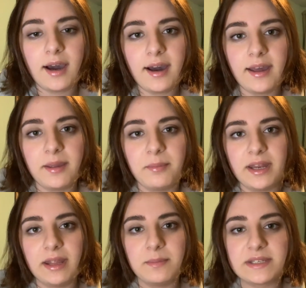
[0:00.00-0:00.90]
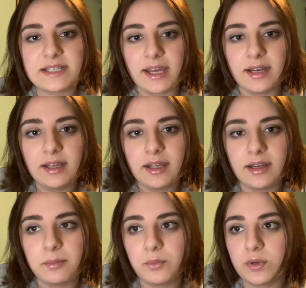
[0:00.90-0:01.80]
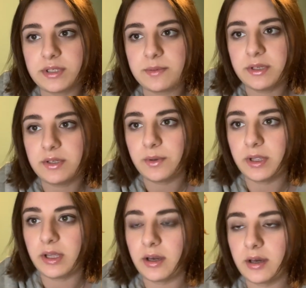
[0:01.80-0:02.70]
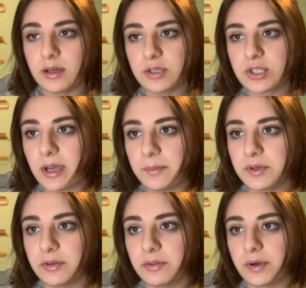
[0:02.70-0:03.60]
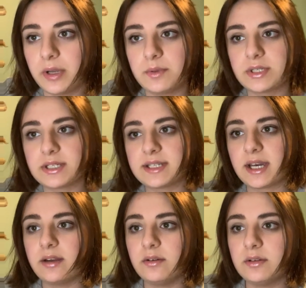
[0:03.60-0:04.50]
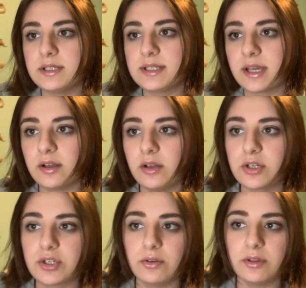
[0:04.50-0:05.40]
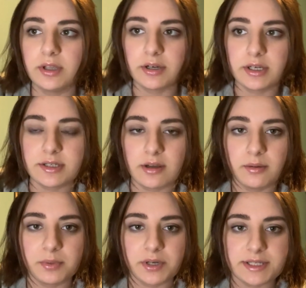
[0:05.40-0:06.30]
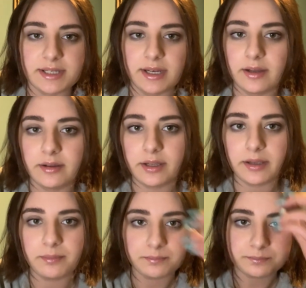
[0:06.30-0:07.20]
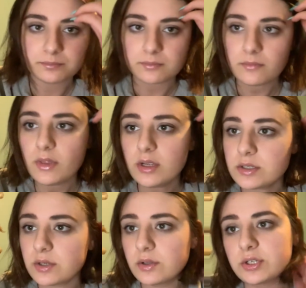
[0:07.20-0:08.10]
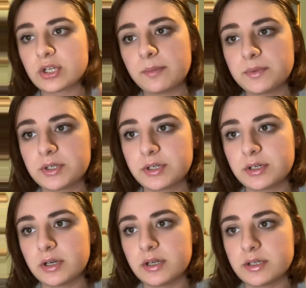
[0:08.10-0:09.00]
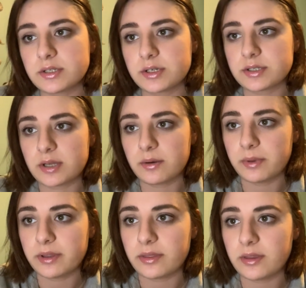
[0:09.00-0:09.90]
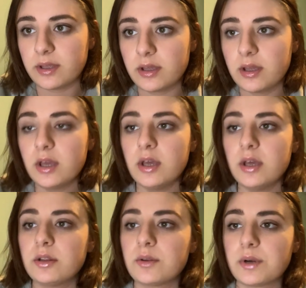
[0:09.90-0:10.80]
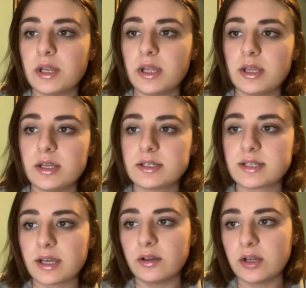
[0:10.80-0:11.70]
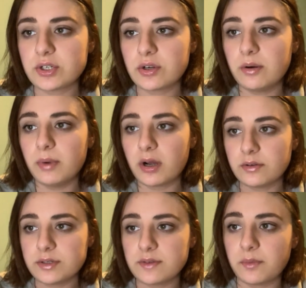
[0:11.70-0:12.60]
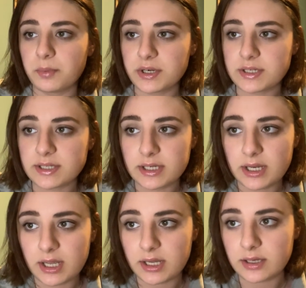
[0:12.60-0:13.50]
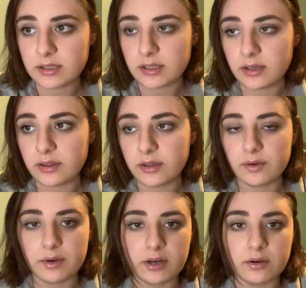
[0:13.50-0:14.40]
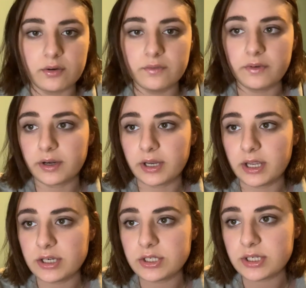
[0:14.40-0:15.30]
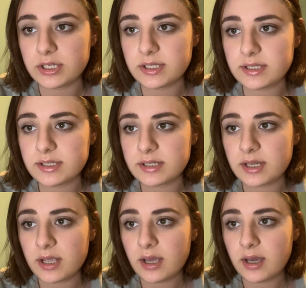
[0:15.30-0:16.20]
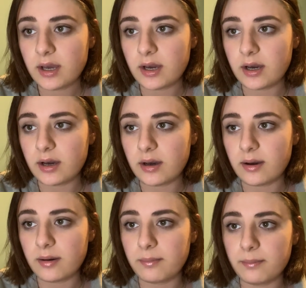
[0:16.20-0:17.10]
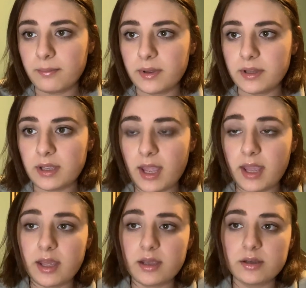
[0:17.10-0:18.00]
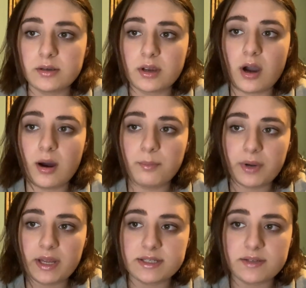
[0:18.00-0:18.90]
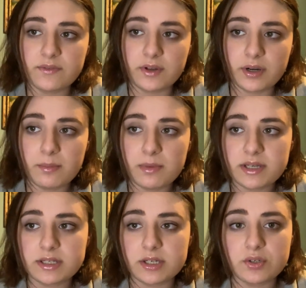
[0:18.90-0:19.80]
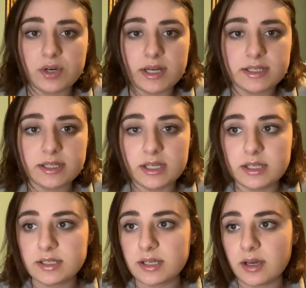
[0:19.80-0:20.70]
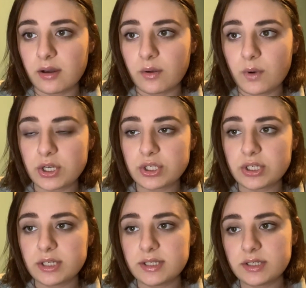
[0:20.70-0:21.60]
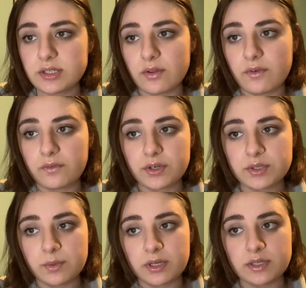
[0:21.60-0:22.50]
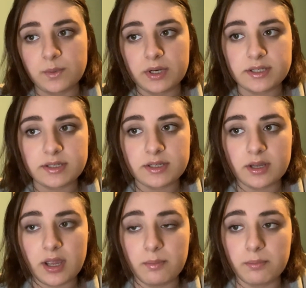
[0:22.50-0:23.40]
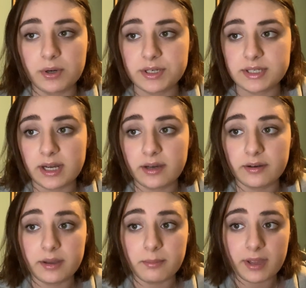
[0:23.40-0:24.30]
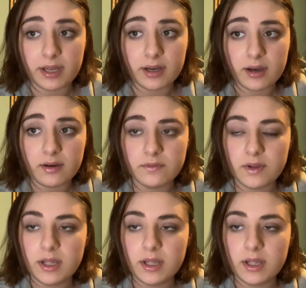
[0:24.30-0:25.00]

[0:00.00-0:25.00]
Hi, my name is Anna, and I'm going to be doing chapter 3, which is titled Psychological Theories on Personality. So, the chapter starts out with the three psychological models of a person and theoretical variations. A comprehensive theory must address these questions. So, the first one is, what is a personality made of?